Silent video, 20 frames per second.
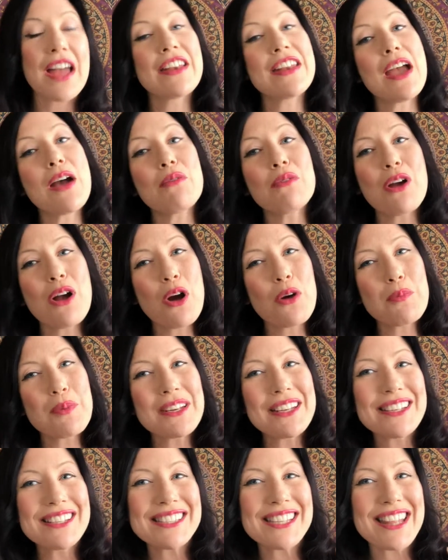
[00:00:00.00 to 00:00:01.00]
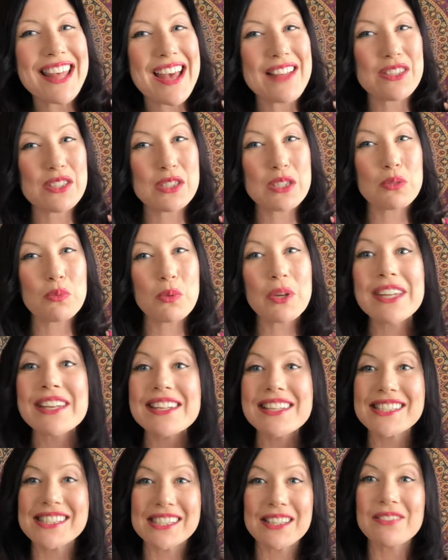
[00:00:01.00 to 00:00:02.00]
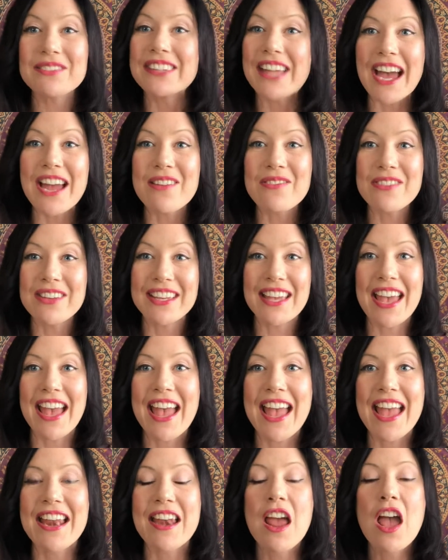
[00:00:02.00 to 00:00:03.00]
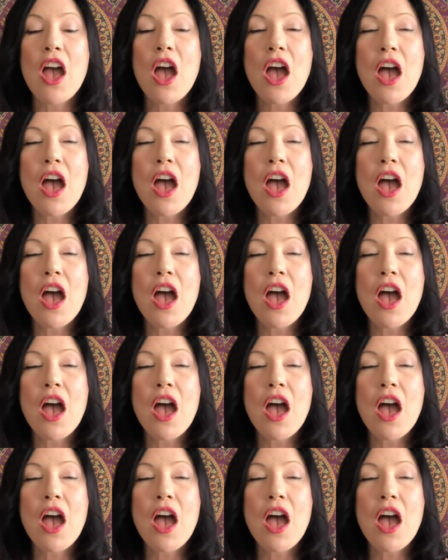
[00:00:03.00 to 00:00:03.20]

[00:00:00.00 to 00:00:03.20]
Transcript: and now we're opening to that sweetness of life again.